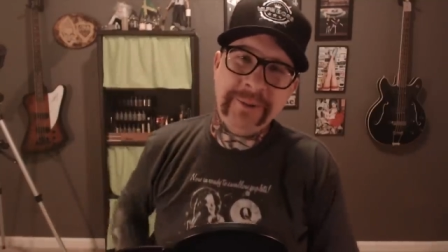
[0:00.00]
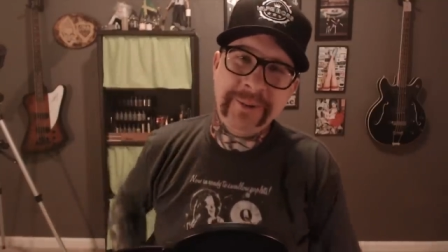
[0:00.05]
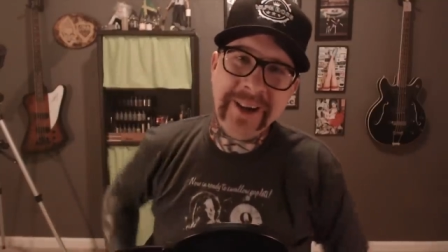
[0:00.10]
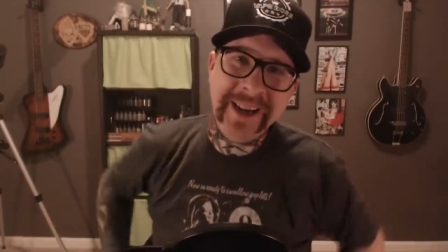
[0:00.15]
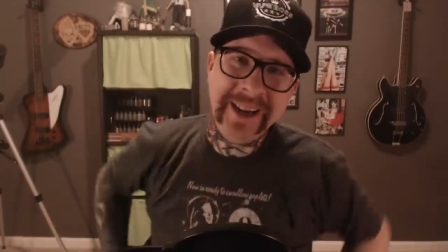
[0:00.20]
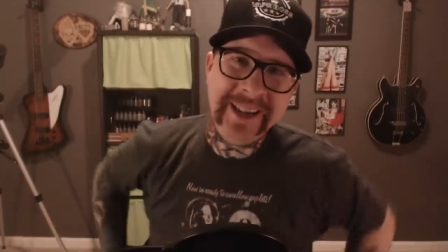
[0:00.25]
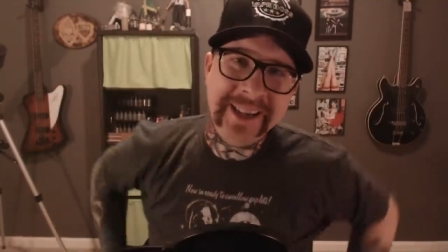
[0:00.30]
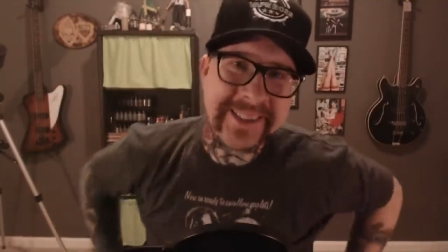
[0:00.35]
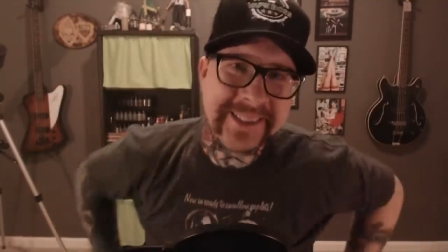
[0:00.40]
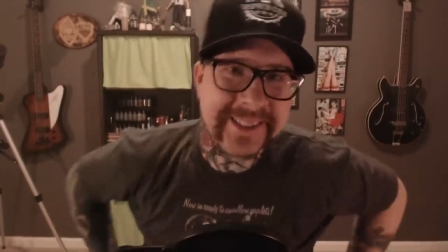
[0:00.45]

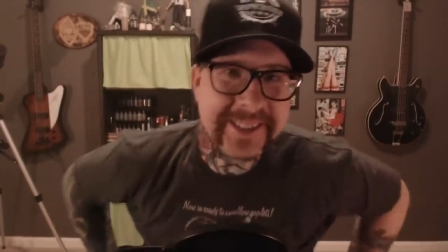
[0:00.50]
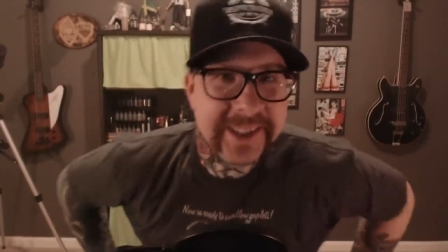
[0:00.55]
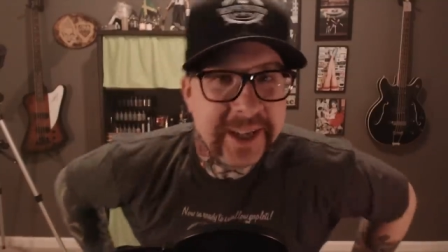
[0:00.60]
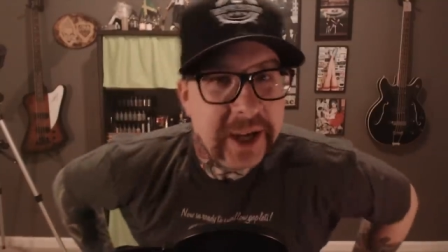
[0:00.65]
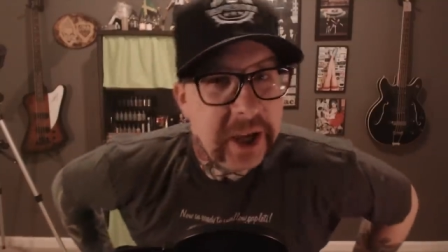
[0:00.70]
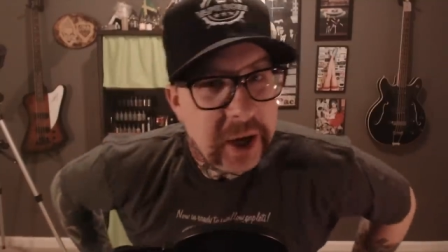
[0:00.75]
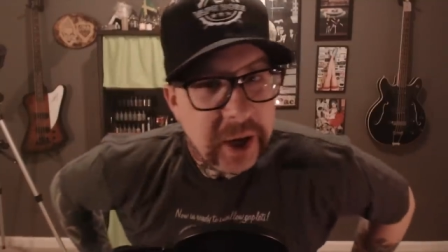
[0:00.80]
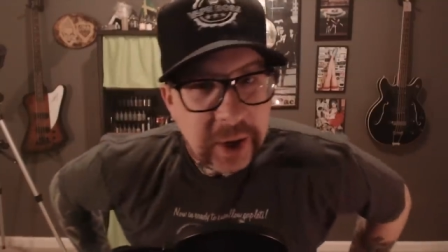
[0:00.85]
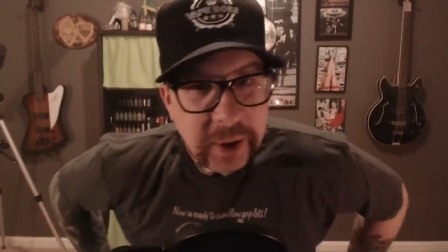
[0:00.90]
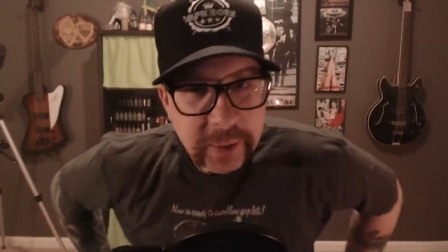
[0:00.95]
right.
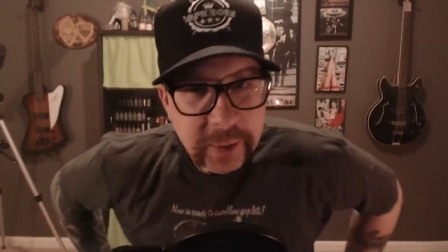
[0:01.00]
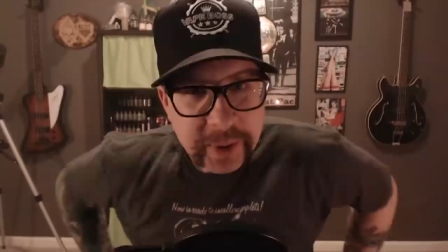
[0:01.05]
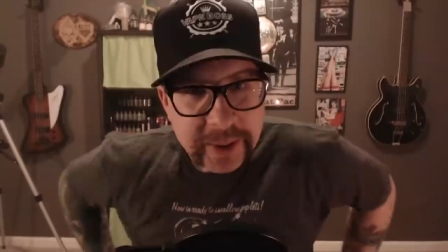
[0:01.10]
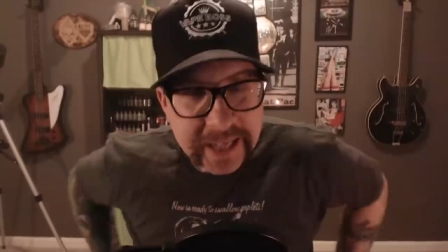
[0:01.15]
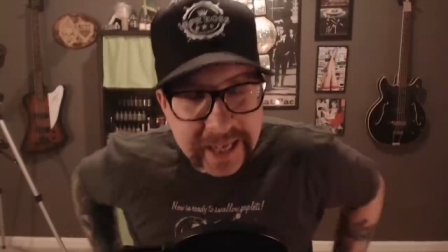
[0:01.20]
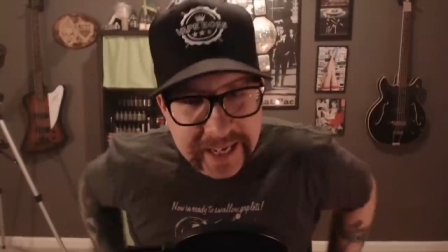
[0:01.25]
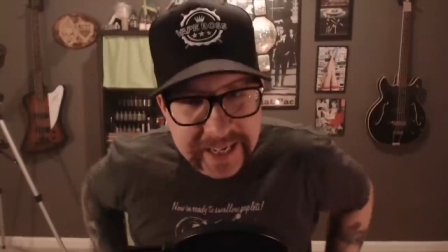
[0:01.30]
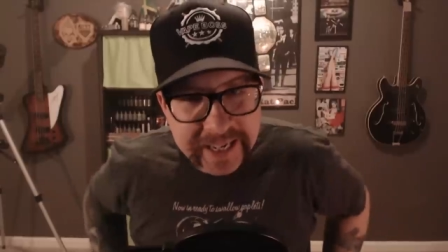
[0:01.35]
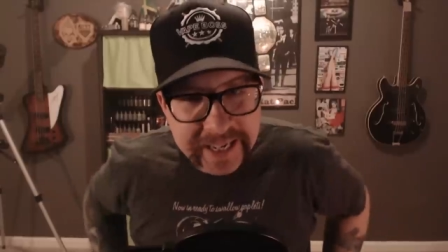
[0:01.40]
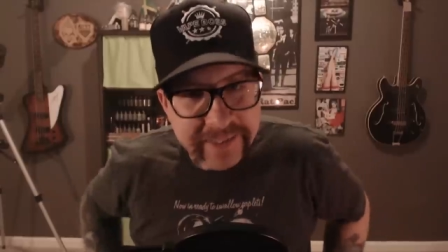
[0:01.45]
Well,
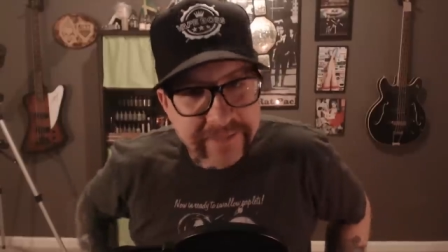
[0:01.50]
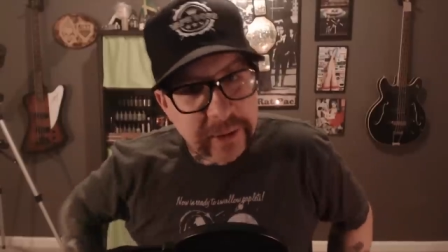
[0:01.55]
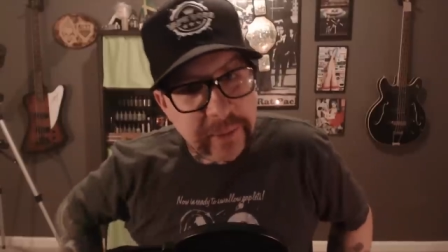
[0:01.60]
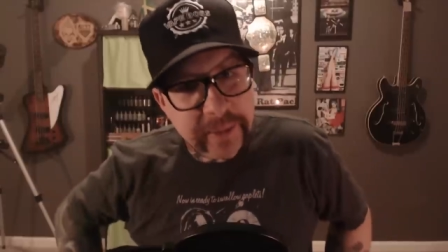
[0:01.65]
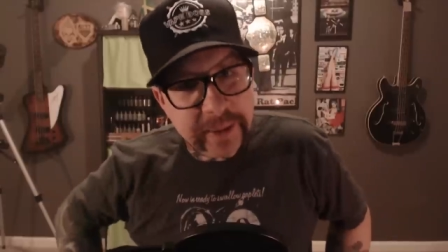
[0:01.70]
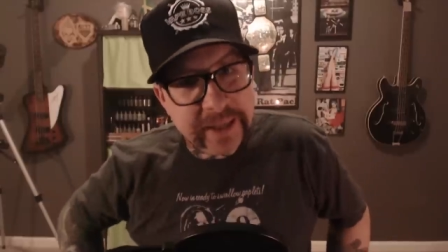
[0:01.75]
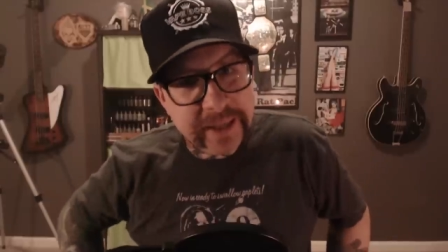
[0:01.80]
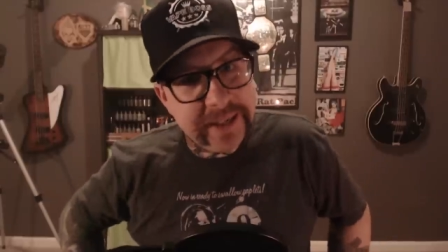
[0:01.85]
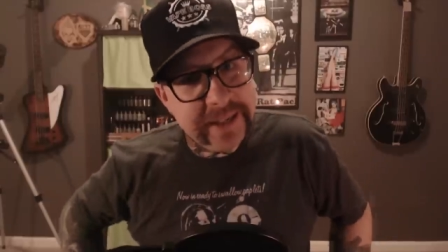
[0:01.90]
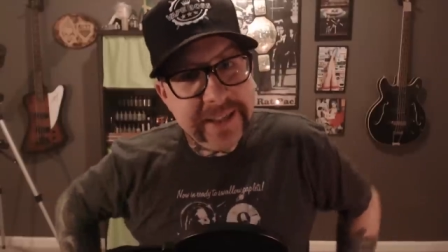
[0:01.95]
hey,
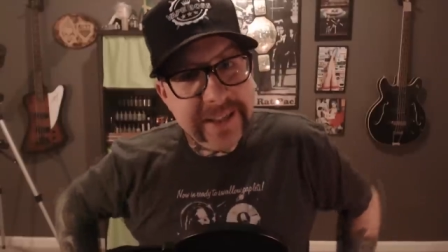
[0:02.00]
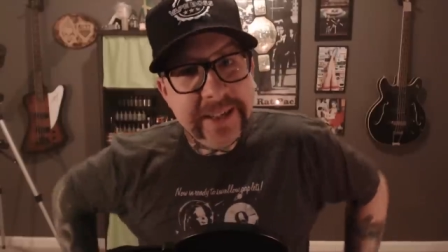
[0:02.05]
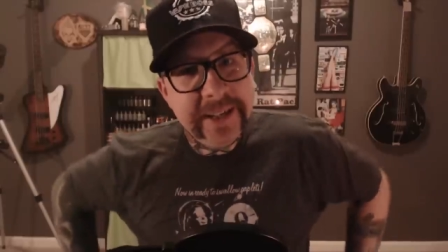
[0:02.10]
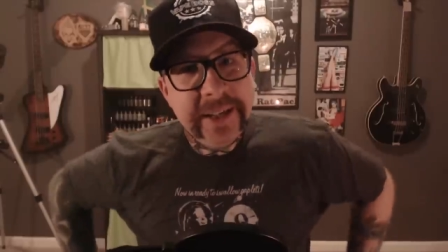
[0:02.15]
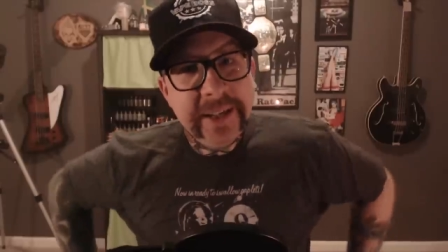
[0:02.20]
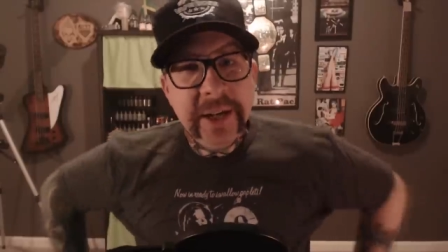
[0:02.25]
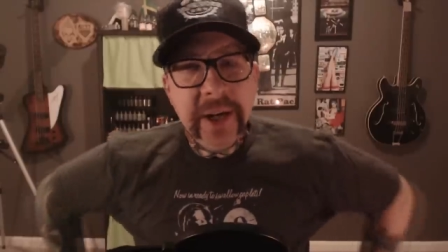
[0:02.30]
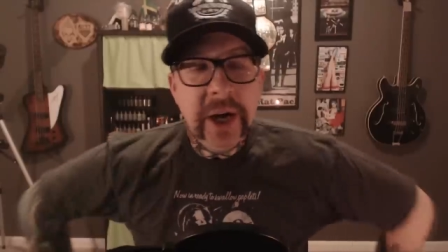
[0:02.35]
everybody.